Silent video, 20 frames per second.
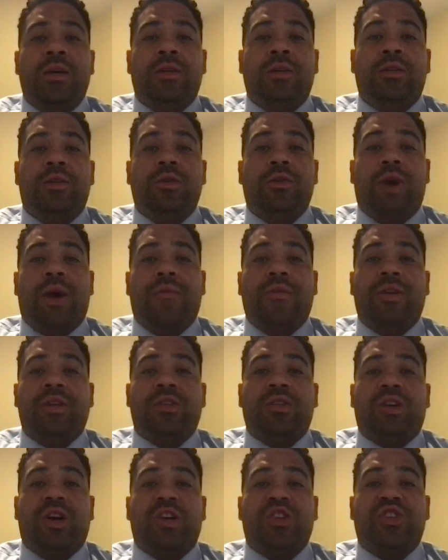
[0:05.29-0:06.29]
to have a
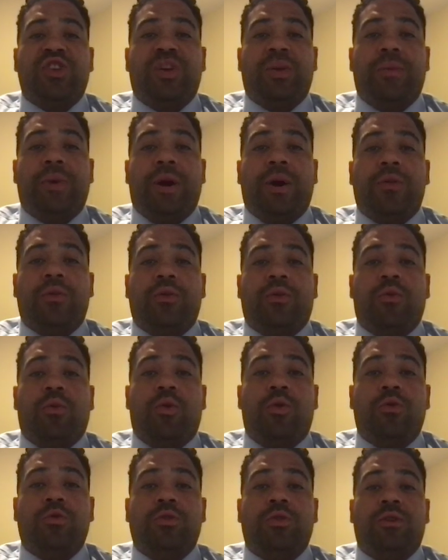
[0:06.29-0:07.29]
discussion about the
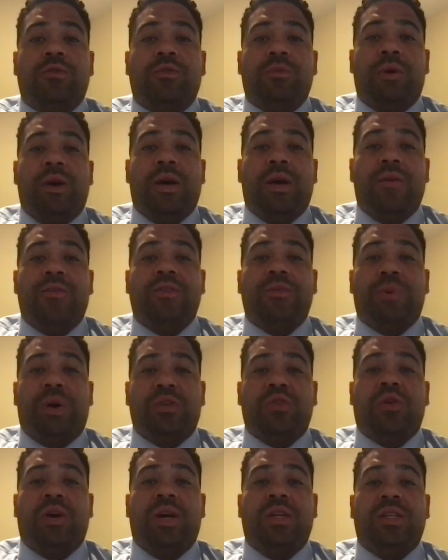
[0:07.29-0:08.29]
roles of a
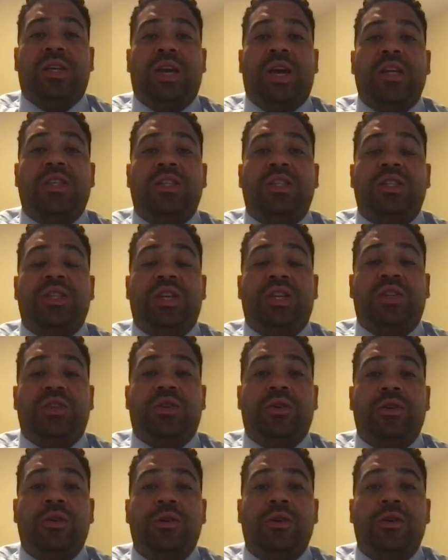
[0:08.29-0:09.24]
special education teacher,